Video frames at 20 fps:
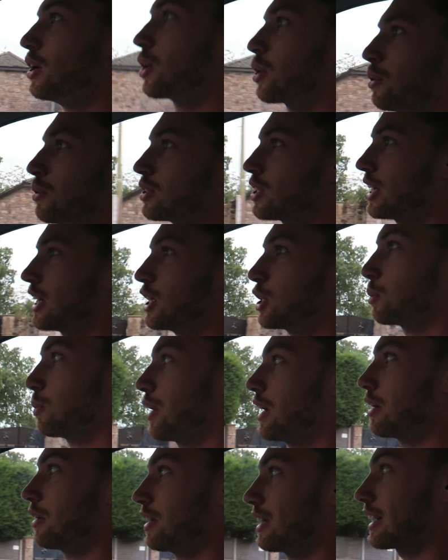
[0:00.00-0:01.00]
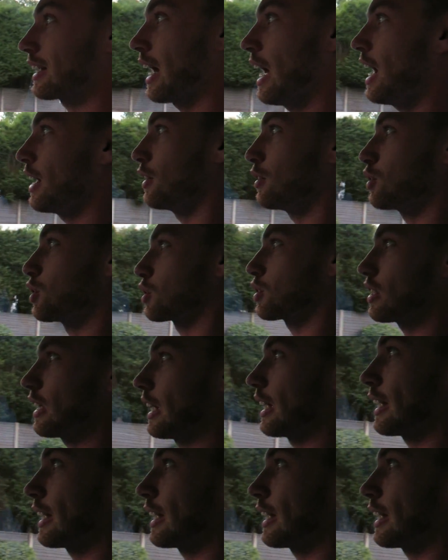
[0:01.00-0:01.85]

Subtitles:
going to each wheel, it kind of just